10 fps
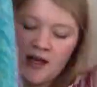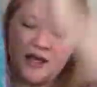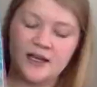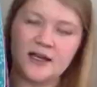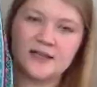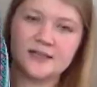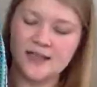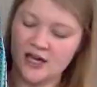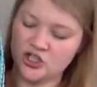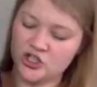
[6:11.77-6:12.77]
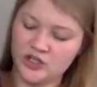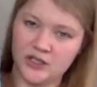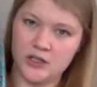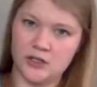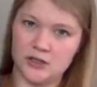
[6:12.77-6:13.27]
It is
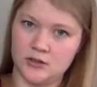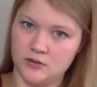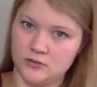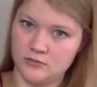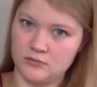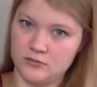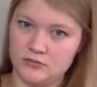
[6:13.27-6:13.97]
actually, oh,